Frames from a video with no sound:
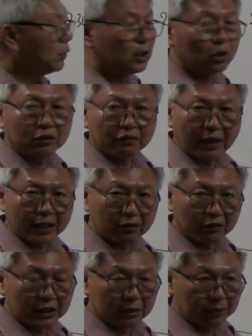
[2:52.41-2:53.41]
we know the value
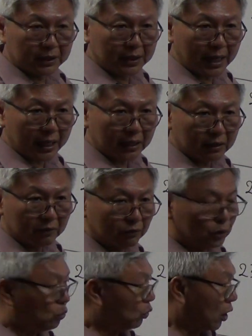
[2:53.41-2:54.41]
of EB yet?
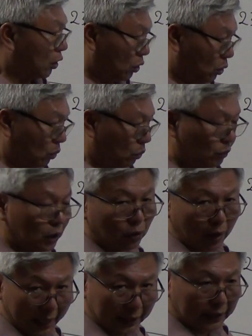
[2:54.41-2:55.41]
We do not know. We
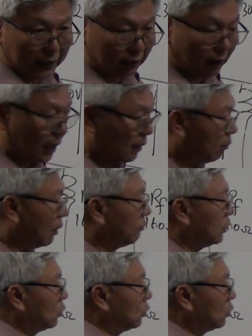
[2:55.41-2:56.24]
know IA, right? But we